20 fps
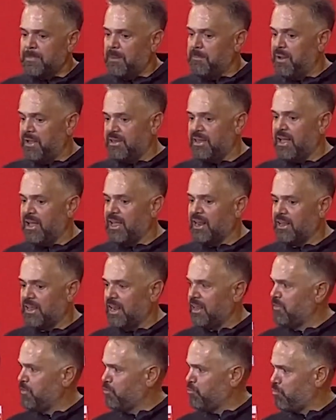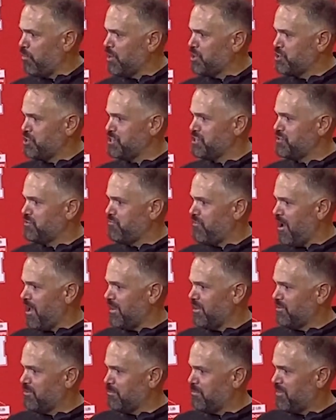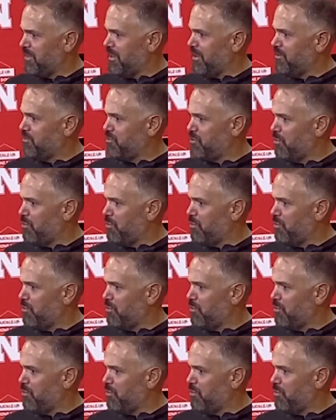But yeah, getting those rushes, finding some things.